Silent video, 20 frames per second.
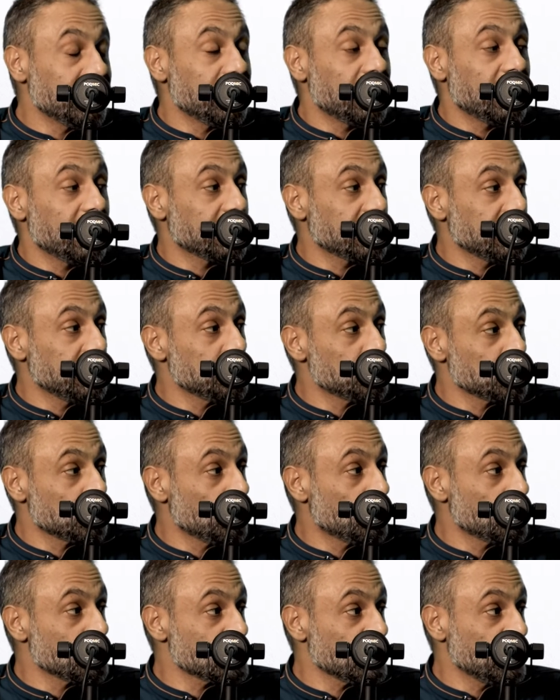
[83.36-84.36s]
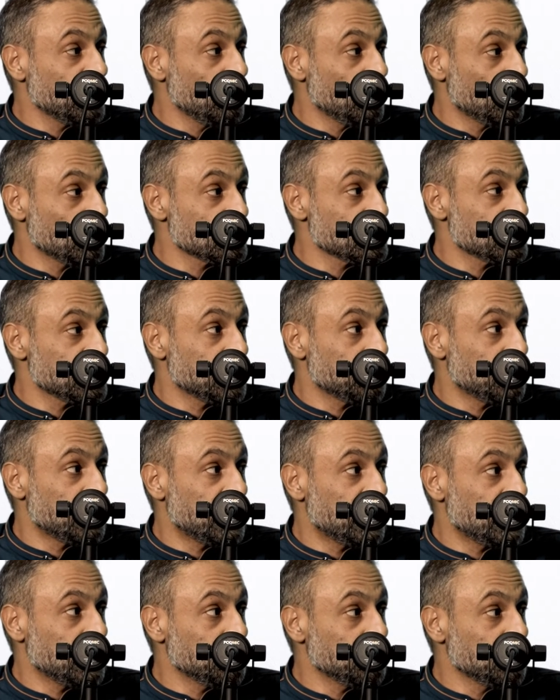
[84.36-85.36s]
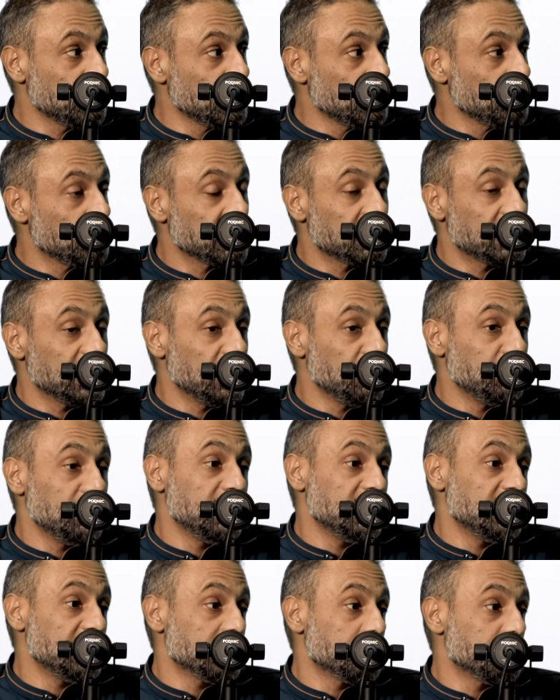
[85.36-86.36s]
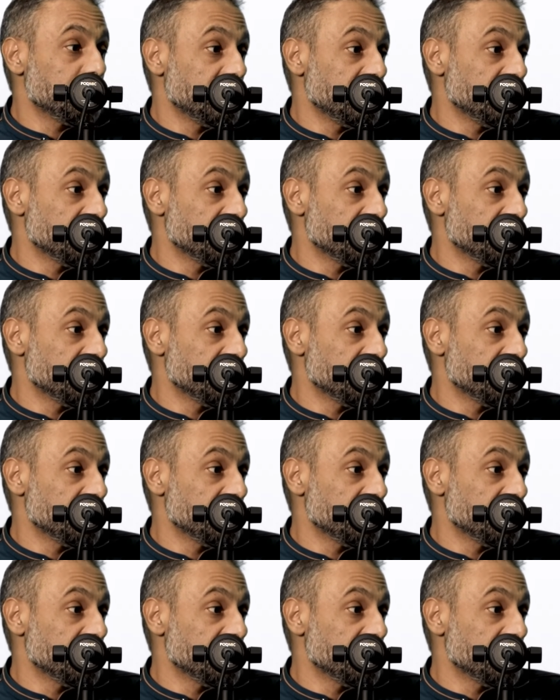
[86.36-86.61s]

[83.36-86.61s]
unlikely to cause any long-term harm, but the immediate